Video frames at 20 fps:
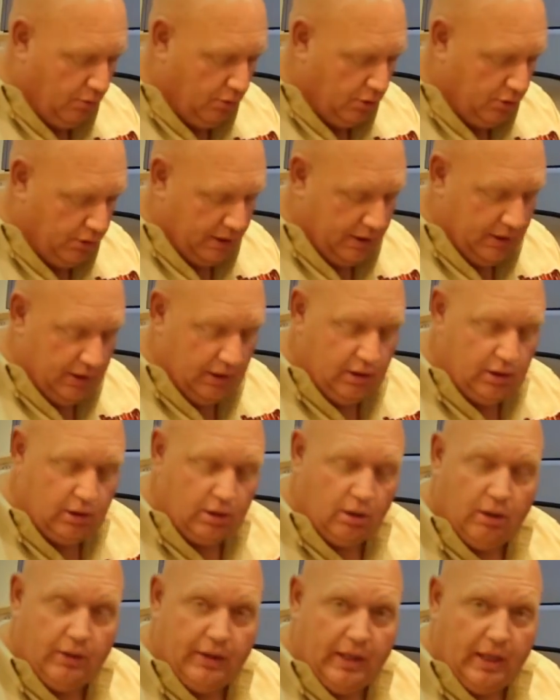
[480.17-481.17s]
we'll go ahead and
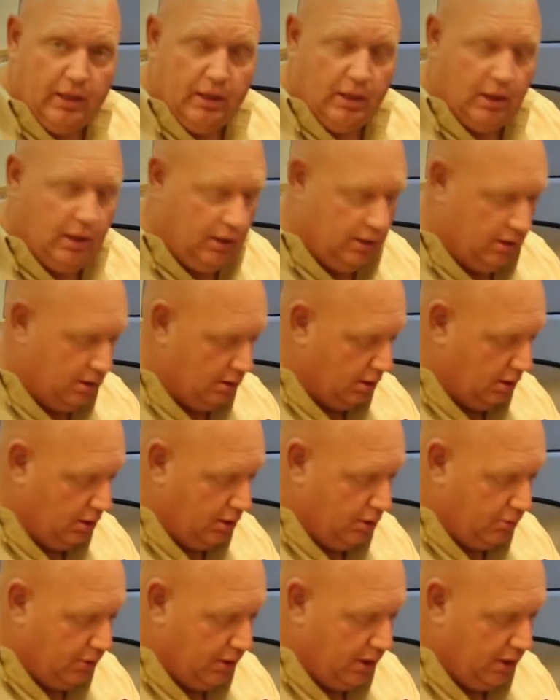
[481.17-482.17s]
install that nut insert.
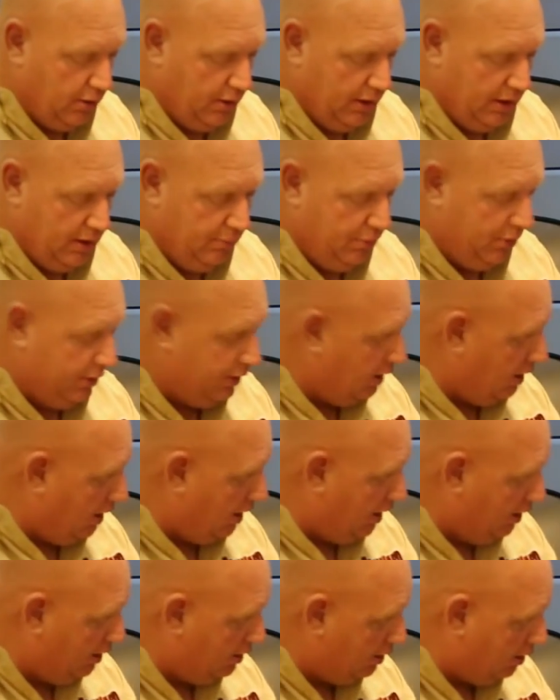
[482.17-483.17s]
So we're going to go ahead and put the
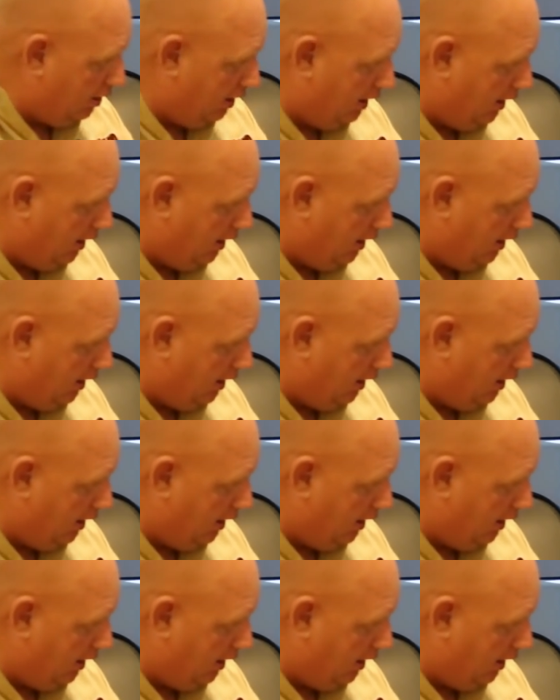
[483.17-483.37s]
nut insert